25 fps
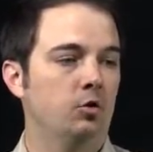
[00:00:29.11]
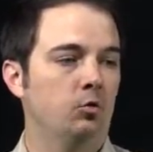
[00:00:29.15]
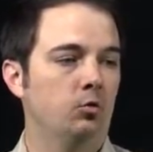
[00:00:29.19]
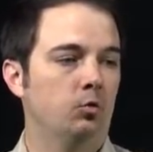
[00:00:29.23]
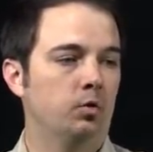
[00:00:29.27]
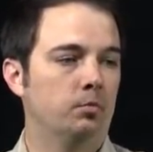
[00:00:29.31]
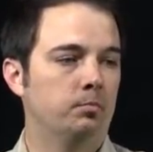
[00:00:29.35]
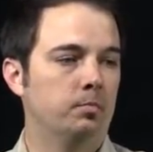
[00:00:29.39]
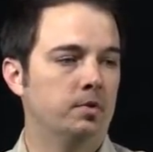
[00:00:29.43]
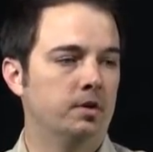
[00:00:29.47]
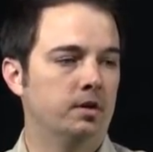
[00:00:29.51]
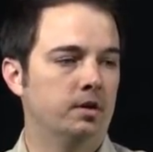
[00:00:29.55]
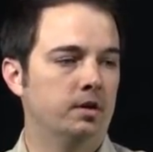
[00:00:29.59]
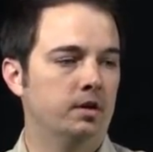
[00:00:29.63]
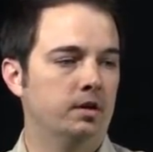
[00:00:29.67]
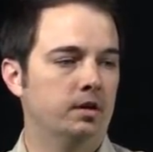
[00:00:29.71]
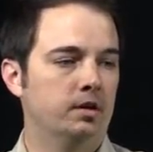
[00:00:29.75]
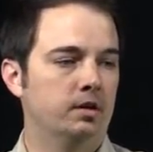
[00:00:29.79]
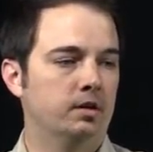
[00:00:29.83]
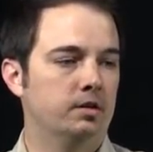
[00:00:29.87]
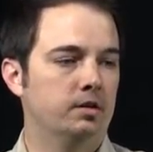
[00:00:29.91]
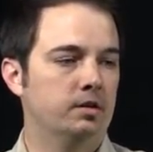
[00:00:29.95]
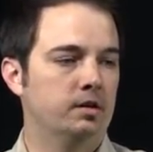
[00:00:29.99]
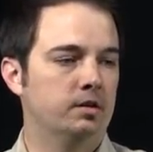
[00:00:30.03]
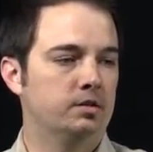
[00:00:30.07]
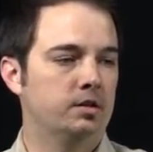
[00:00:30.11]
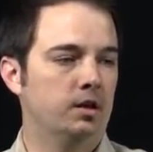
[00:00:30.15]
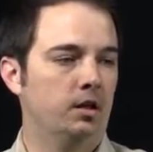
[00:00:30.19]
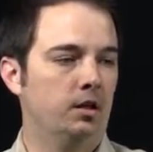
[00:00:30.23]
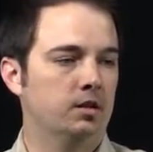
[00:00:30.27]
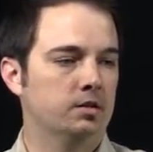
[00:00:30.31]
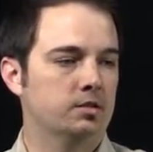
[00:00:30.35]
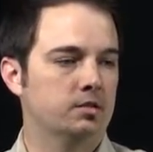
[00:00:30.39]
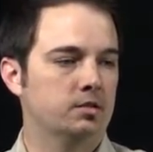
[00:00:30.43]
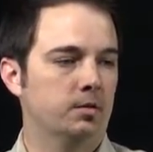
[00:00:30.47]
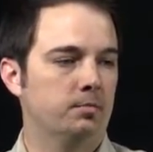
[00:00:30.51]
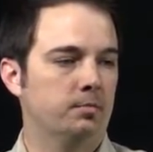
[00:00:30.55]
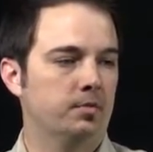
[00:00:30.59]
would be in, tell
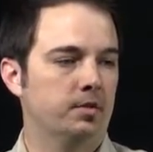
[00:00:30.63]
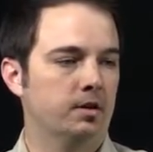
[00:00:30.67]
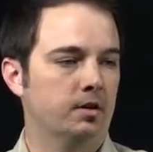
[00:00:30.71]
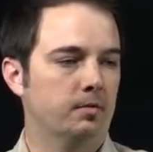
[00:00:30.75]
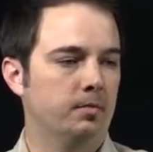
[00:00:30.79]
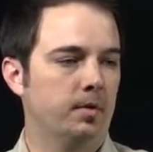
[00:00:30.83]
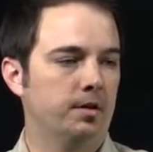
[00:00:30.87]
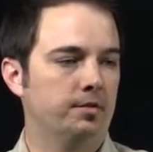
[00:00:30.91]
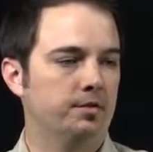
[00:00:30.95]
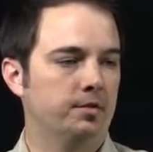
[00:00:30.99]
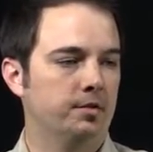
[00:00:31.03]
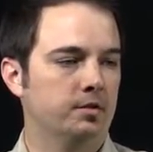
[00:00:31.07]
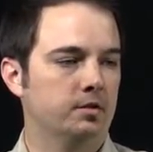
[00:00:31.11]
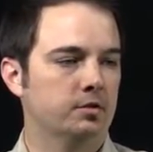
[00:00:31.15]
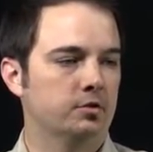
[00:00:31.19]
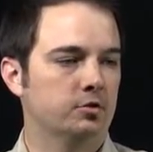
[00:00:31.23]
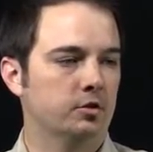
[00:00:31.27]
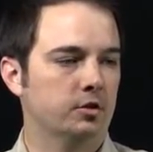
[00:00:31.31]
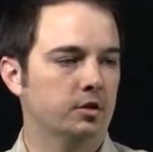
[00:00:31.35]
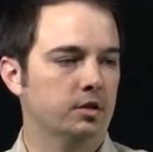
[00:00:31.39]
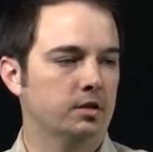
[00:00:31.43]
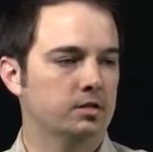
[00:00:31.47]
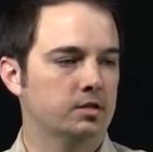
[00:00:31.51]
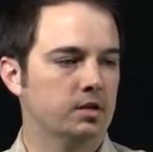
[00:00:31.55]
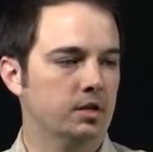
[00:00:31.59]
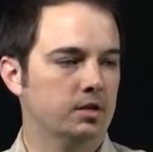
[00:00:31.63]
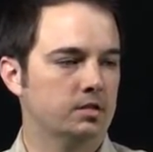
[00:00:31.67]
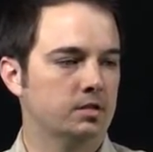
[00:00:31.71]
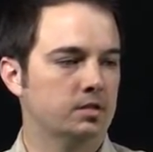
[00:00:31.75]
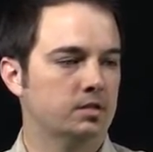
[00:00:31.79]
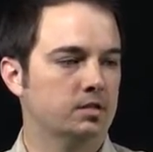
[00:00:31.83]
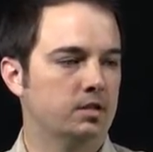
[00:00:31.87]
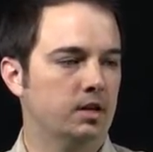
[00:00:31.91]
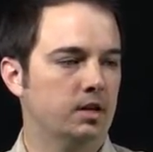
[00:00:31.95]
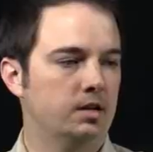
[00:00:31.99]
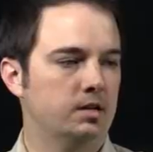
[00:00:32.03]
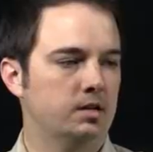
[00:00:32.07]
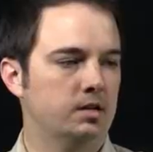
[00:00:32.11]
us something about that the circuit is at
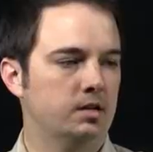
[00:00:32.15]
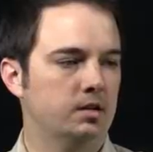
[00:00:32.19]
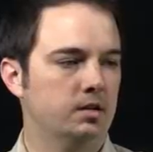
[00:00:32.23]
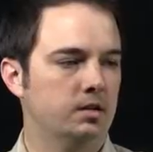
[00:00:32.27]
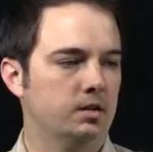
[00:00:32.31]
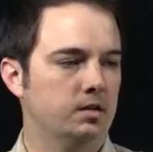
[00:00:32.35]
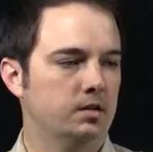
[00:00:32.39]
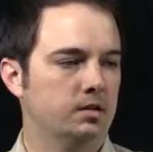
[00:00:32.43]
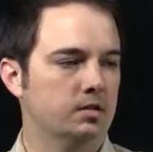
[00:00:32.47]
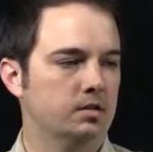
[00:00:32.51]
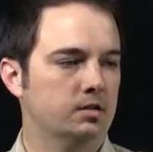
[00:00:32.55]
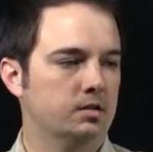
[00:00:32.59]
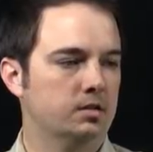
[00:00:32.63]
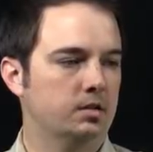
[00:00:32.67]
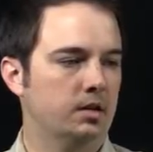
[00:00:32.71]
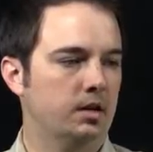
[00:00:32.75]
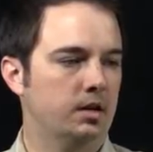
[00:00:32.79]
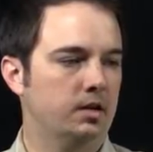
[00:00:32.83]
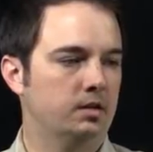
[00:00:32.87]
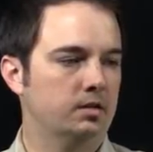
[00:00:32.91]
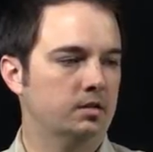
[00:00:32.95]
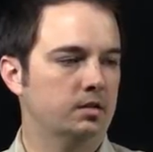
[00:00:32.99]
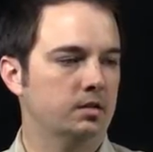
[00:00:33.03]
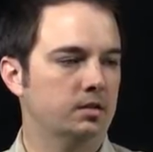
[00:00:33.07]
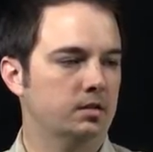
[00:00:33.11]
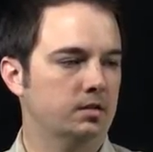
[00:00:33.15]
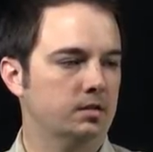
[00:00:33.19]
steady state,